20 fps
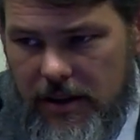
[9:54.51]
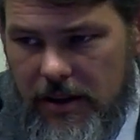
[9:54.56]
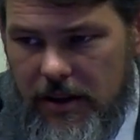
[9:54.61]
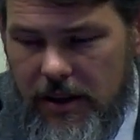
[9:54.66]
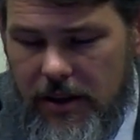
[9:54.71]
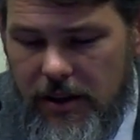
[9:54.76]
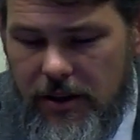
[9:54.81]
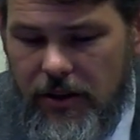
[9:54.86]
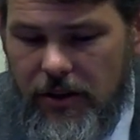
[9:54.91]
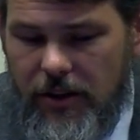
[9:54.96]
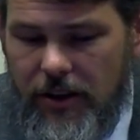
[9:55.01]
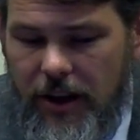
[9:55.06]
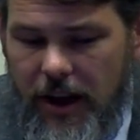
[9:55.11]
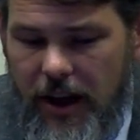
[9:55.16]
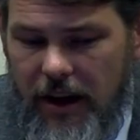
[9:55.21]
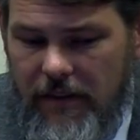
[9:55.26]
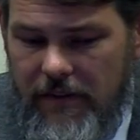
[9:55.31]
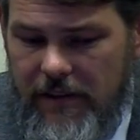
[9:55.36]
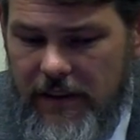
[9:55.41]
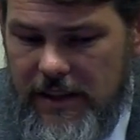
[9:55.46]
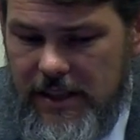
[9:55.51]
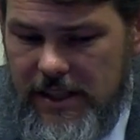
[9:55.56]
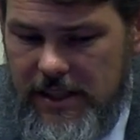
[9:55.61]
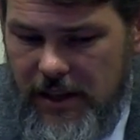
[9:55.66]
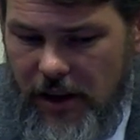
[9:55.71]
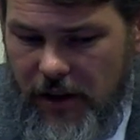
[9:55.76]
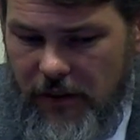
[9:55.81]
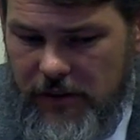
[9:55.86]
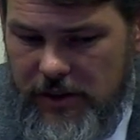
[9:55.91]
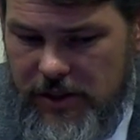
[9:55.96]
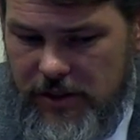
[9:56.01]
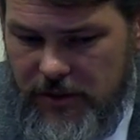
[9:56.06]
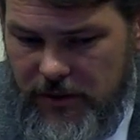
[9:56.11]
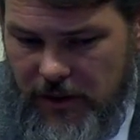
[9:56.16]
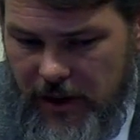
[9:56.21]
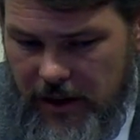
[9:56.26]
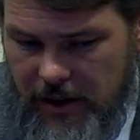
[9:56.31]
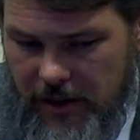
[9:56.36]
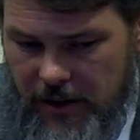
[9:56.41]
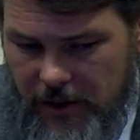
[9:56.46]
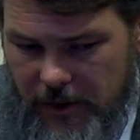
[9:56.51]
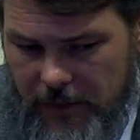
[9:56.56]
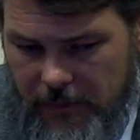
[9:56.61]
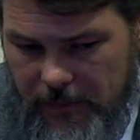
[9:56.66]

in her love and self-surrender.